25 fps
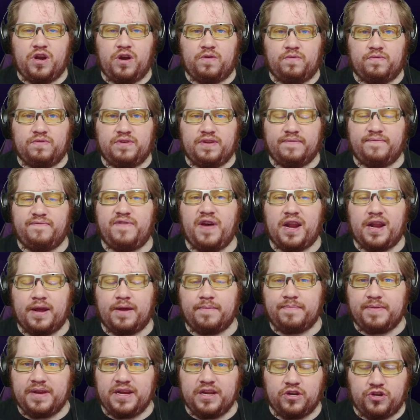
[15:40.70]

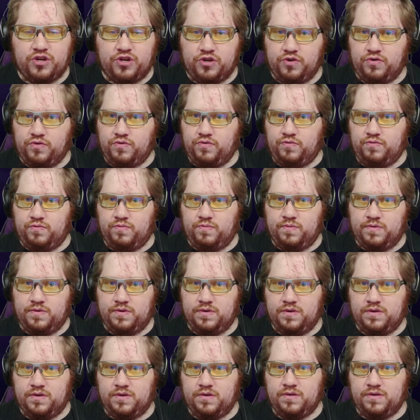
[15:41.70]
develop into,
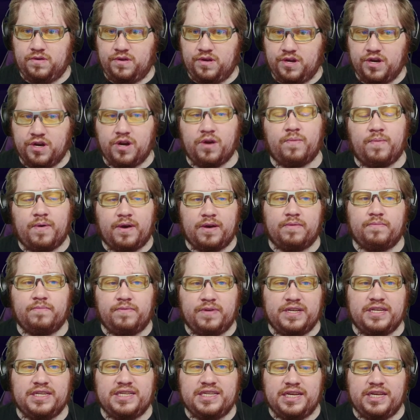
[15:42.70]
what
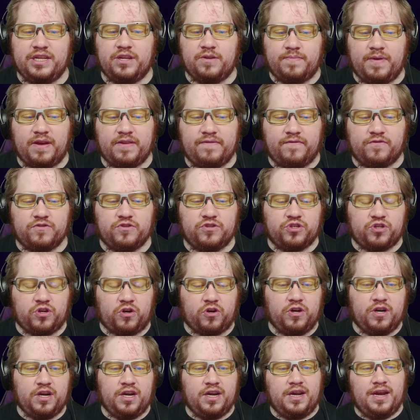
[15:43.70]
we see the best versions are.
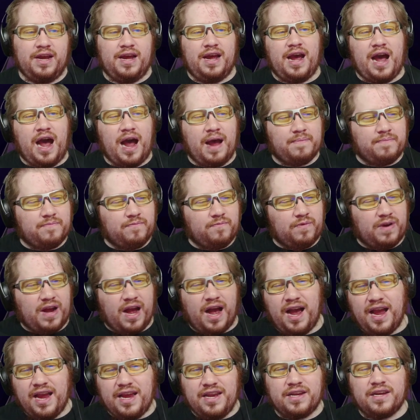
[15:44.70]
I'm
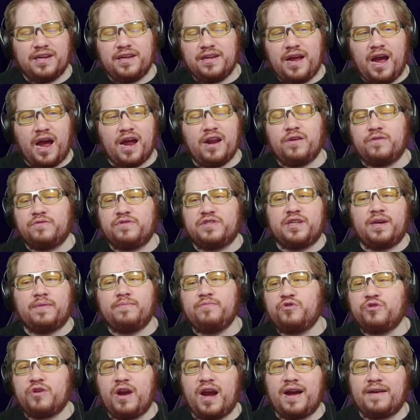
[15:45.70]
kind of, I don't know, some
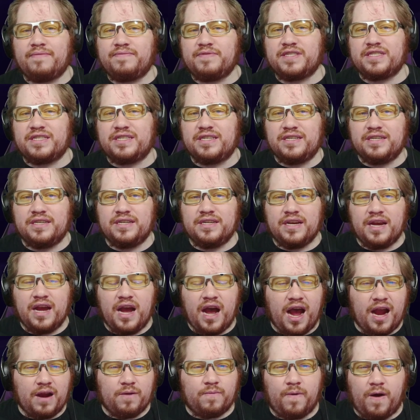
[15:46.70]
drafts,
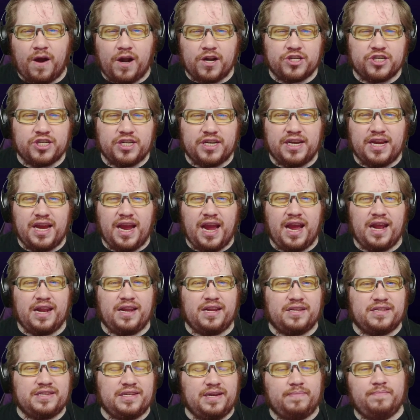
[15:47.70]
I watch it
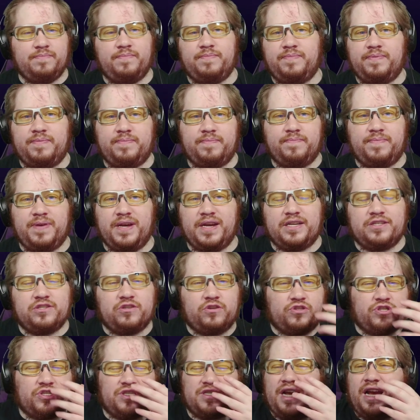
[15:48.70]
and some picks are
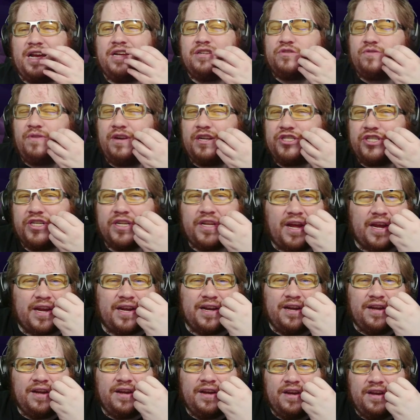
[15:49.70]
just head scratching. Like,
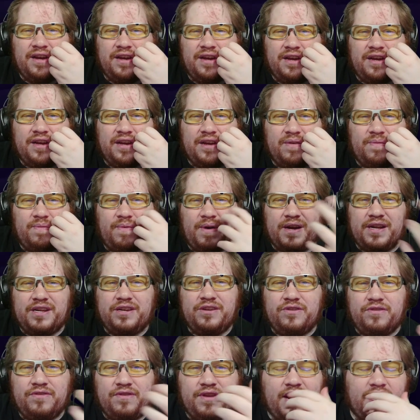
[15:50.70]
why
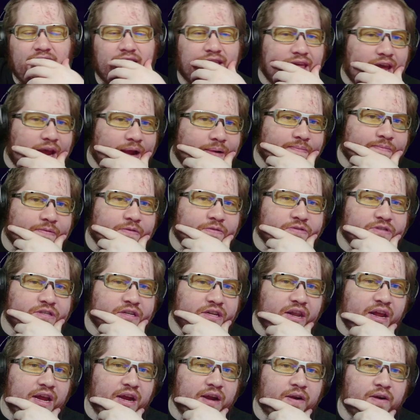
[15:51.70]
did you take that person
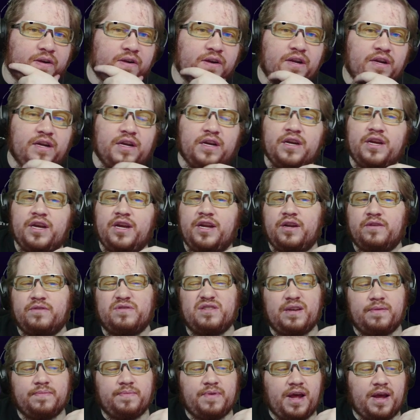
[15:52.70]
there?
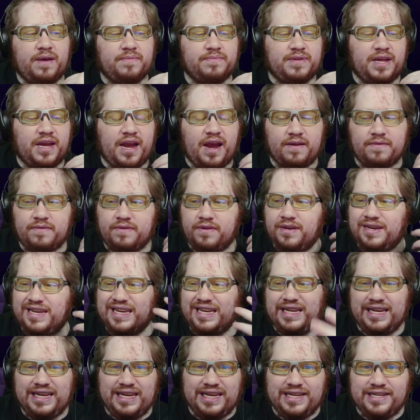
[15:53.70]
Sometimes they have
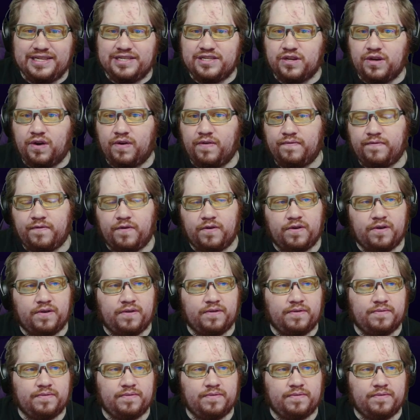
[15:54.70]
needs over,